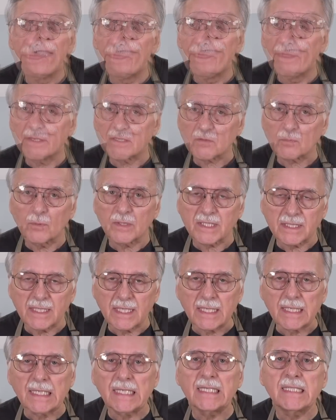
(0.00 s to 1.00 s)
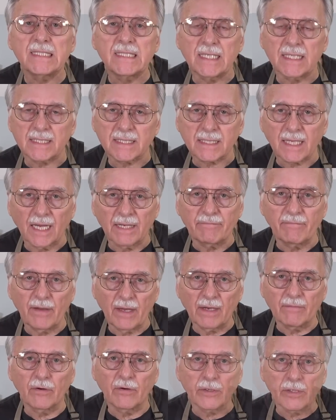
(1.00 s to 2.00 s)
This was the easiest I've
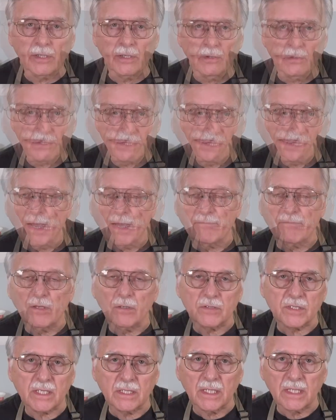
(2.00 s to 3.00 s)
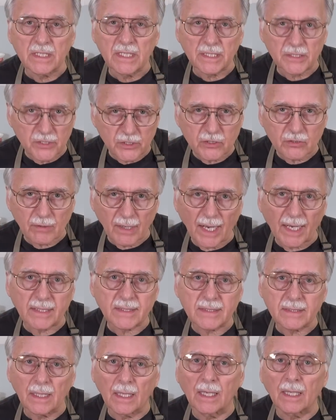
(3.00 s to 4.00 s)
ever used. I've used the
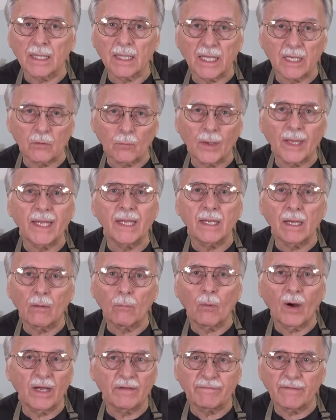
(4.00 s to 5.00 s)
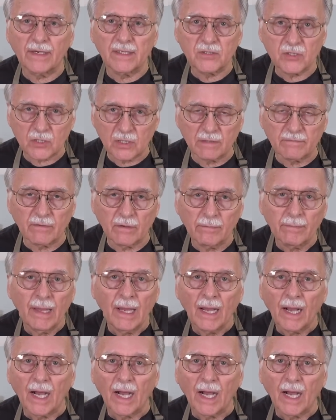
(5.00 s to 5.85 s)
Digitrax uh, Linwi Wi-Fi server.